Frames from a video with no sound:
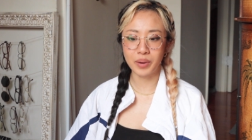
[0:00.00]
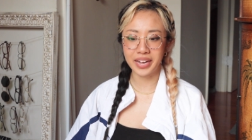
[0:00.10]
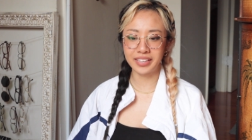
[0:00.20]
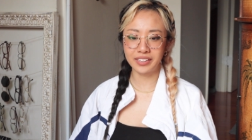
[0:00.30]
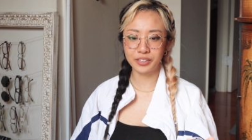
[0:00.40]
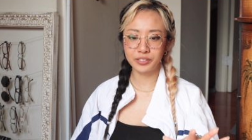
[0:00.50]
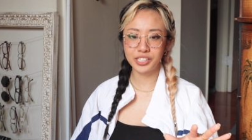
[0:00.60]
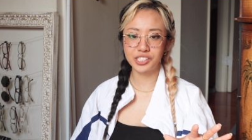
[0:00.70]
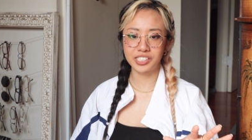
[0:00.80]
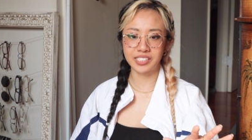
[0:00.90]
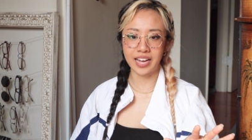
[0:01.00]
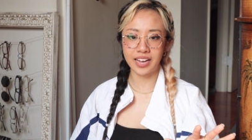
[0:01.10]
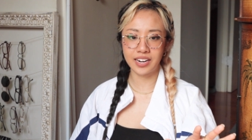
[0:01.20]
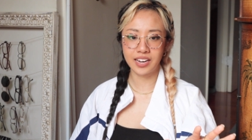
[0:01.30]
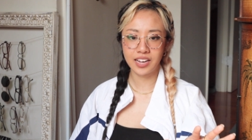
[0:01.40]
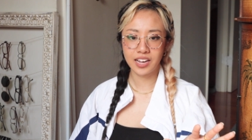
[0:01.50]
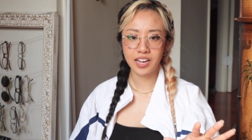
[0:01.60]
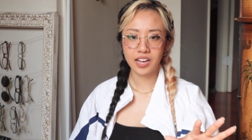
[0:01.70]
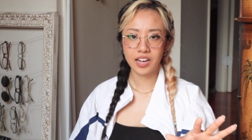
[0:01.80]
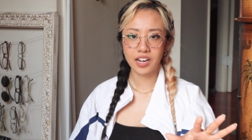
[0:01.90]
but it literally just said
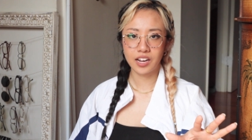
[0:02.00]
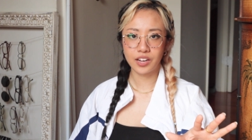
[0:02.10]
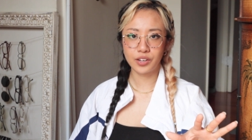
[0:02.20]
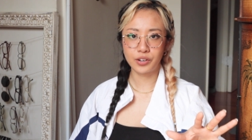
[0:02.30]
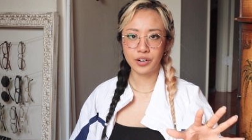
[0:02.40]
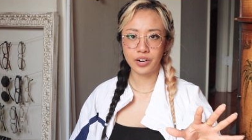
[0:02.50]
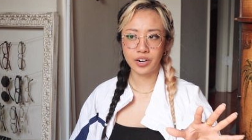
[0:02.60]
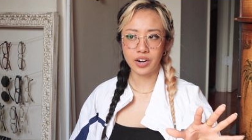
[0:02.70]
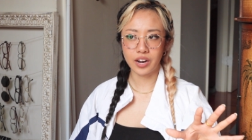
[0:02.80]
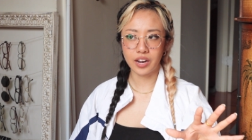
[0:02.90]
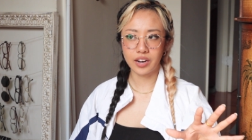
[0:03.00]
you're